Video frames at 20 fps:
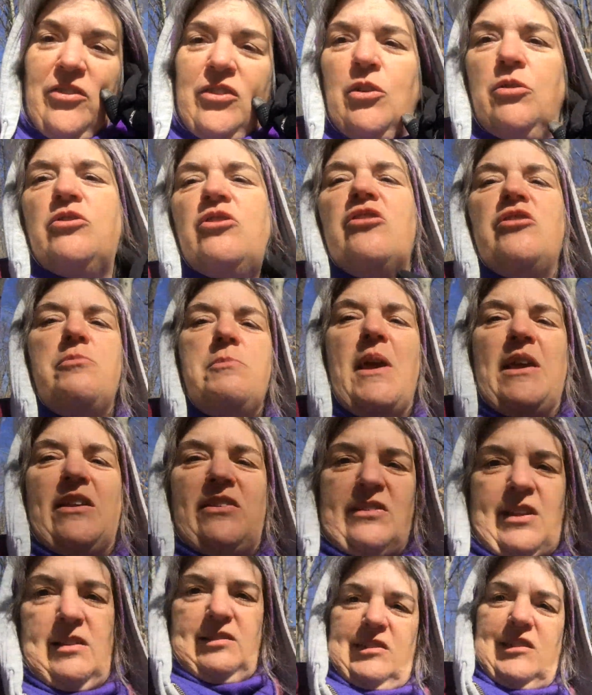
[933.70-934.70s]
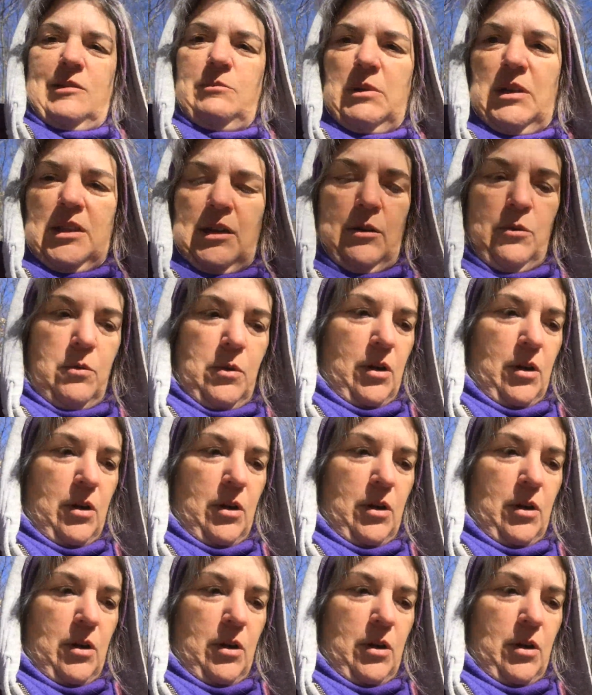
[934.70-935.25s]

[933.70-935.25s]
So it just makes sense to me that it